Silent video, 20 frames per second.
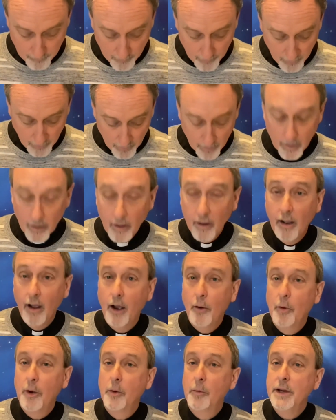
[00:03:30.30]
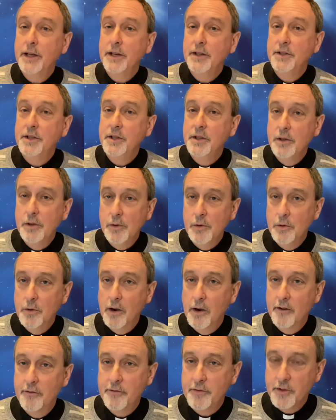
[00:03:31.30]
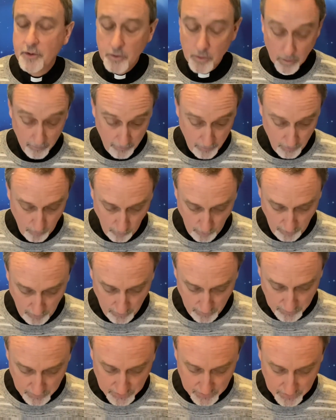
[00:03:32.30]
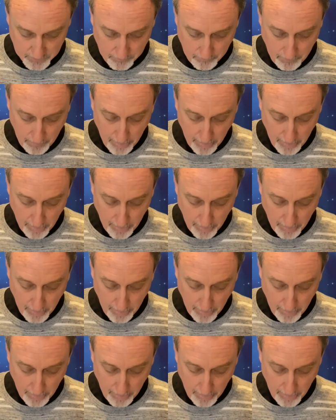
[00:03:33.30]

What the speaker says: I want to read to you a few of the words.